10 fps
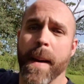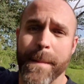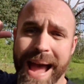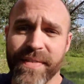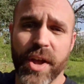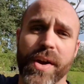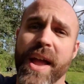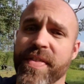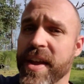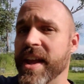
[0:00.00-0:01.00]
back there
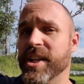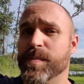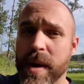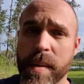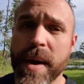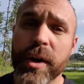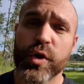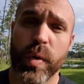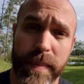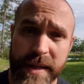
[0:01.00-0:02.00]
in the experimental
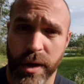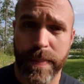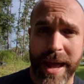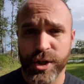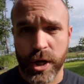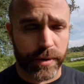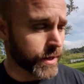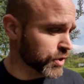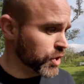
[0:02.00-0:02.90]
sweet potato patch area.